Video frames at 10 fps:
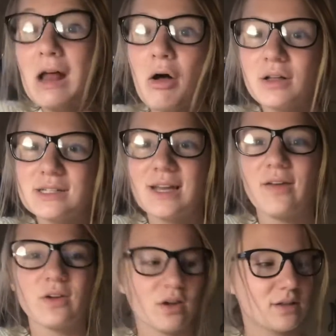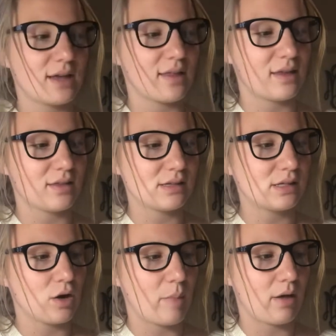it all together because I think the
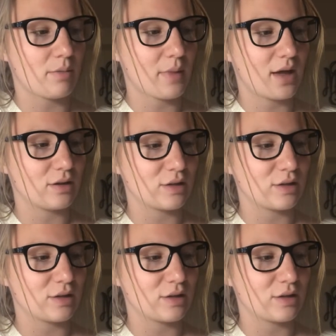cerebellum kind